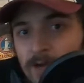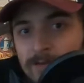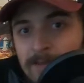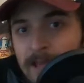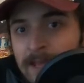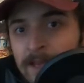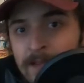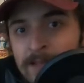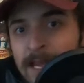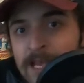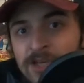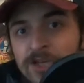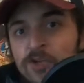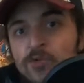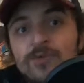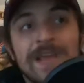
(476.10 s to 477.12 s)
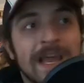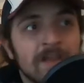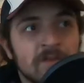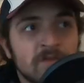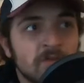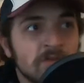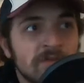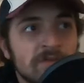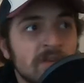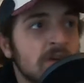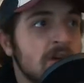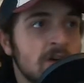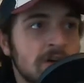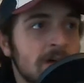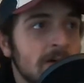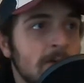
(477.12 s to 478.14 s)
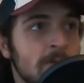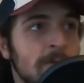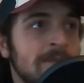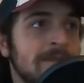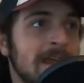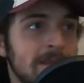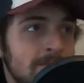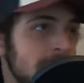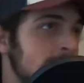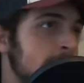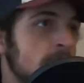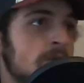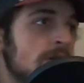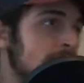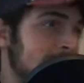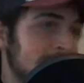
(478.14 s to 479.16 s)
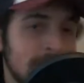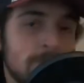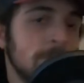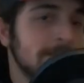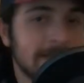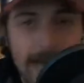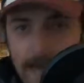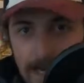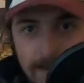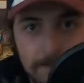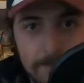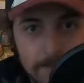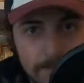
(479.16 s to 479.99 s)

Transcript: like kitchen utensils to cook with 10 people cooking at one time,